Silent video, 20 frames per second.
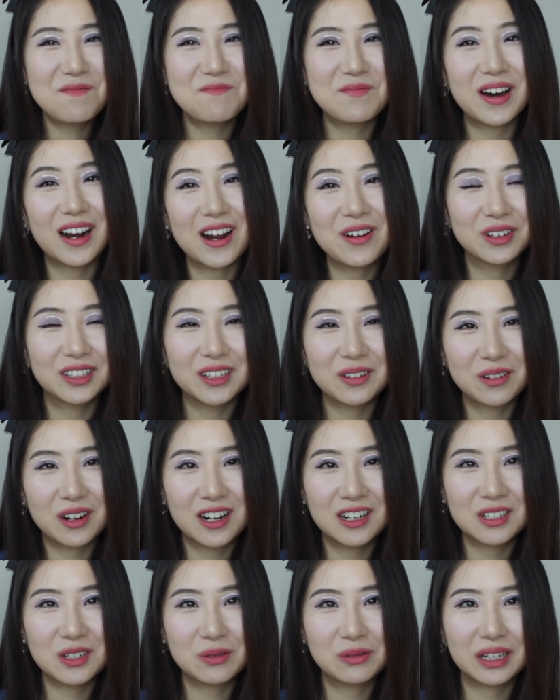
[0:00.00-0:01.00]
but I really
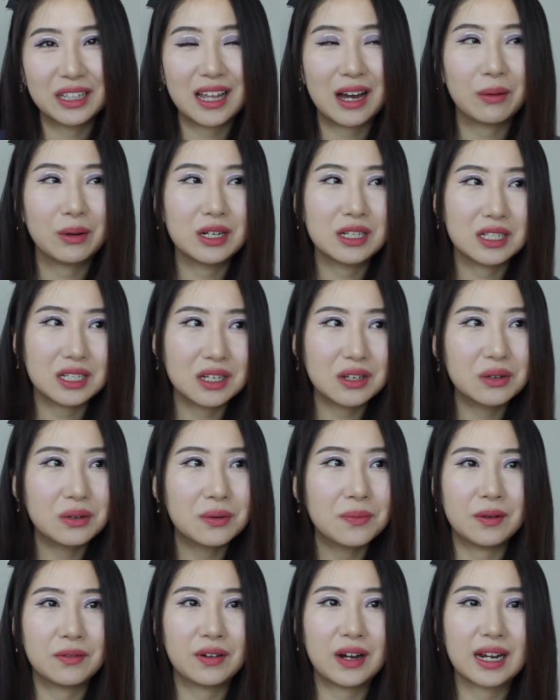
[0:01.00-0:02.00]
wanted to read that one
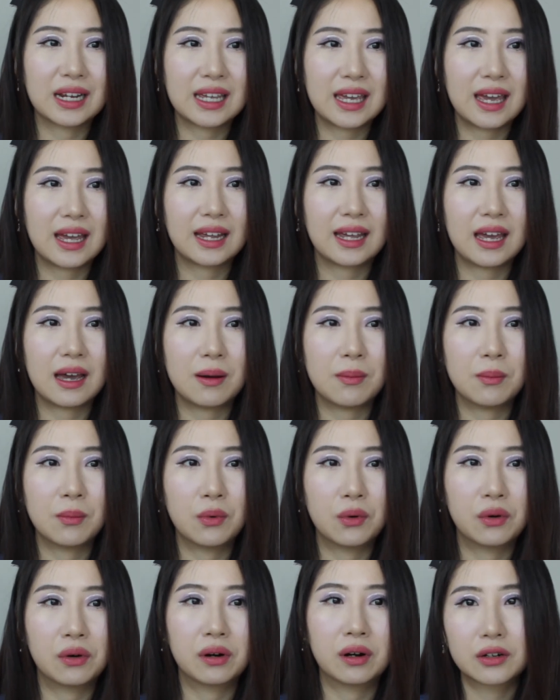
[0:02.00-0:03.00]
too. If I can get
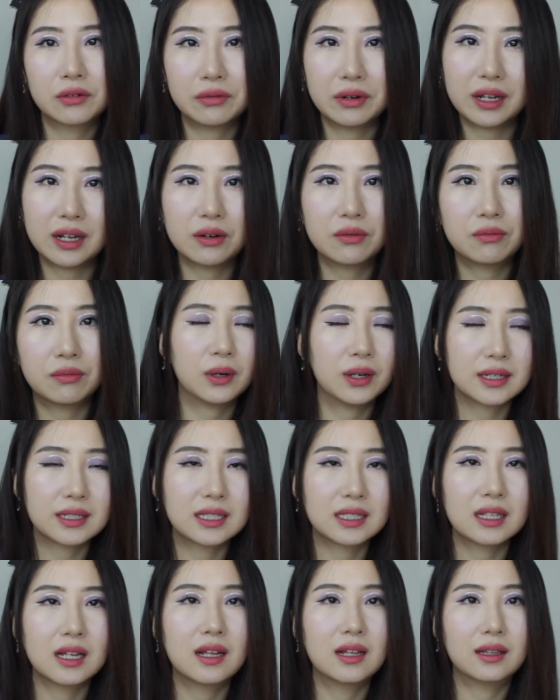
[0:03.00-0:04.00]
more Korean
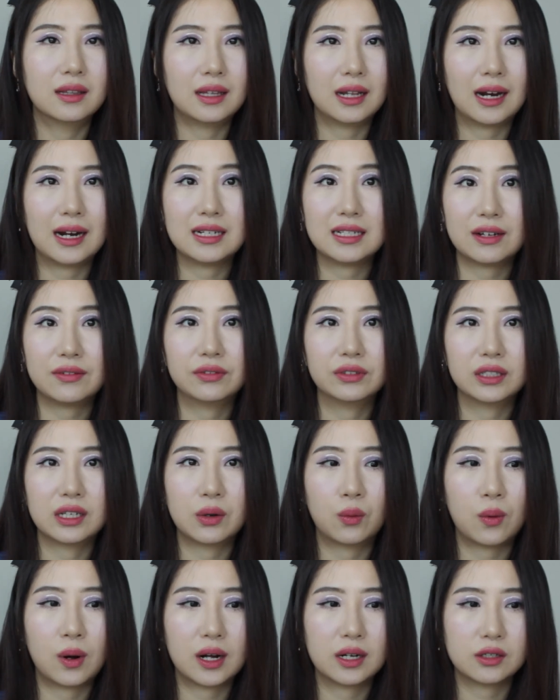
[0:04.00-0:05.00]
books, that I definitely
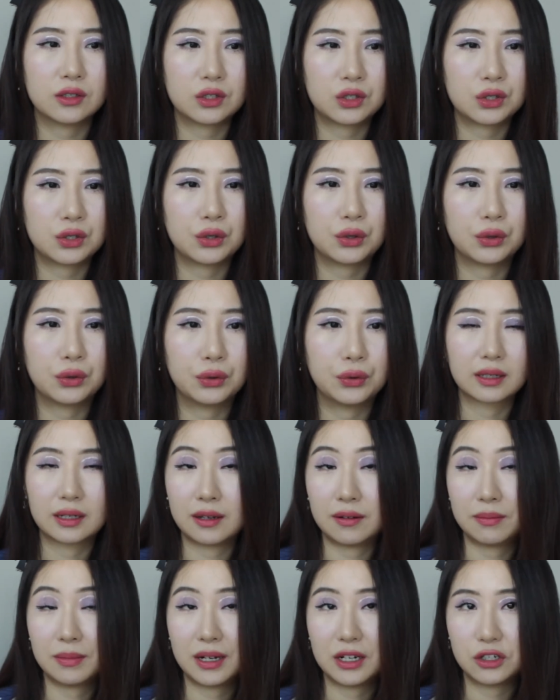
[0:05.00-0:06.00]
want to
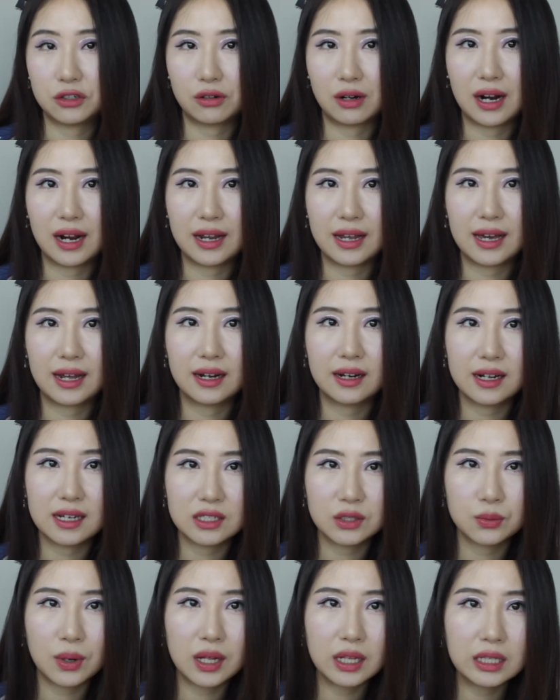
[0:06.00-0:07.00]
give my try at it
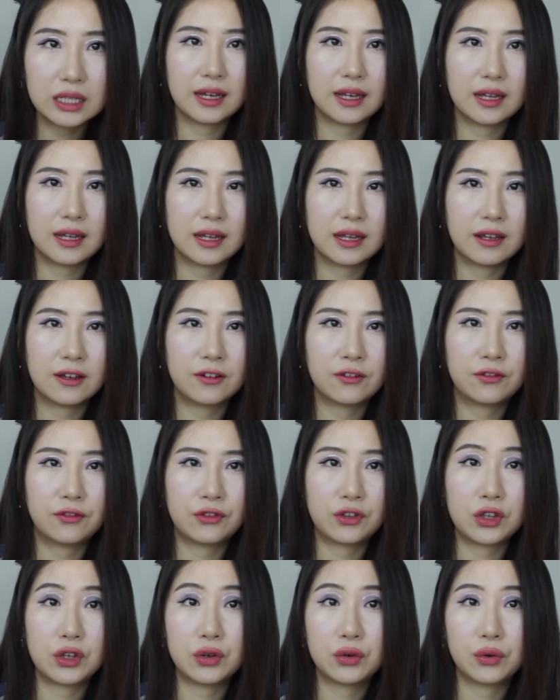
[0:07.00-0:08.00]
as well.
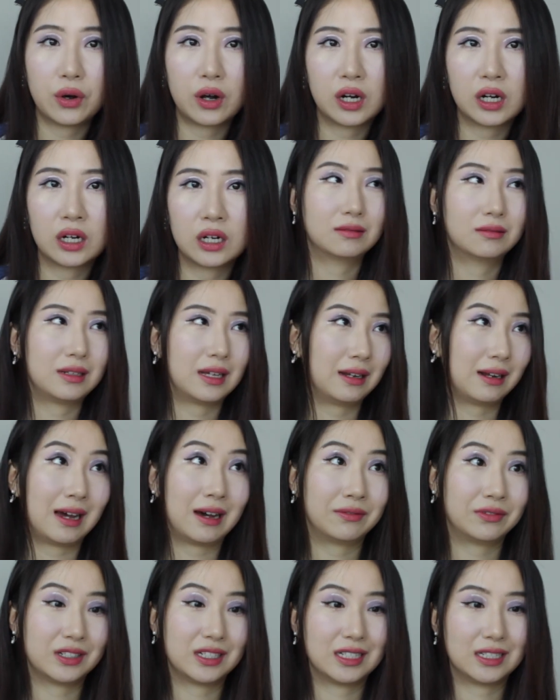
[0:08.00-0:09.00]
If you are an
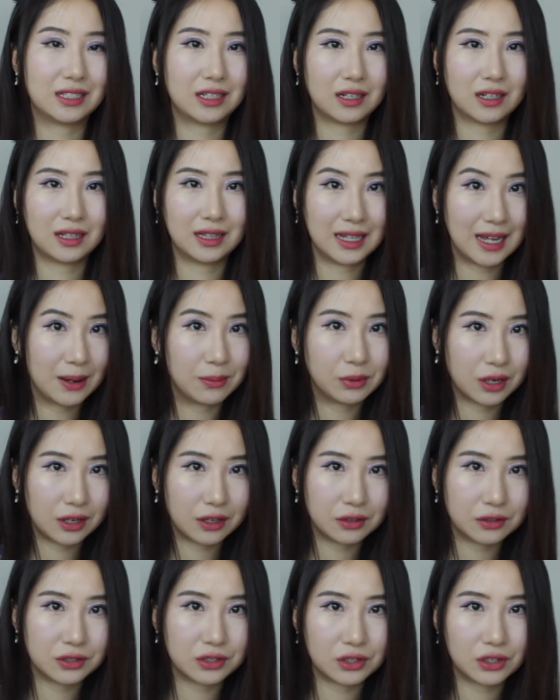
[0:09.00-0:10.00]
avid library
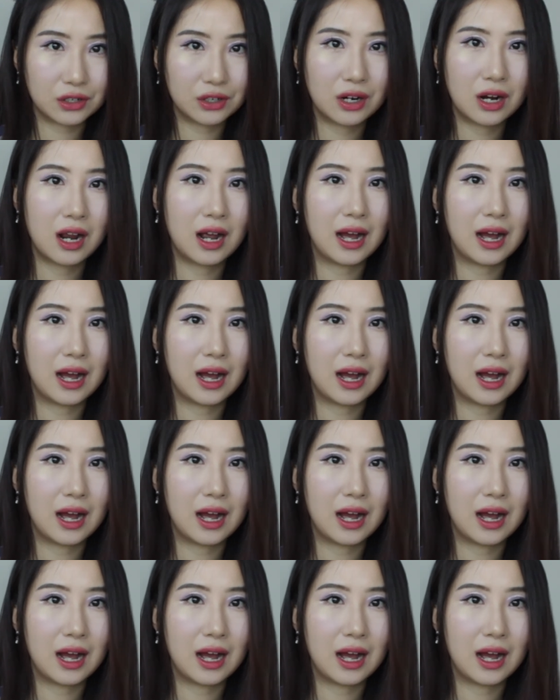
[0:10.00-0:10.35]
user,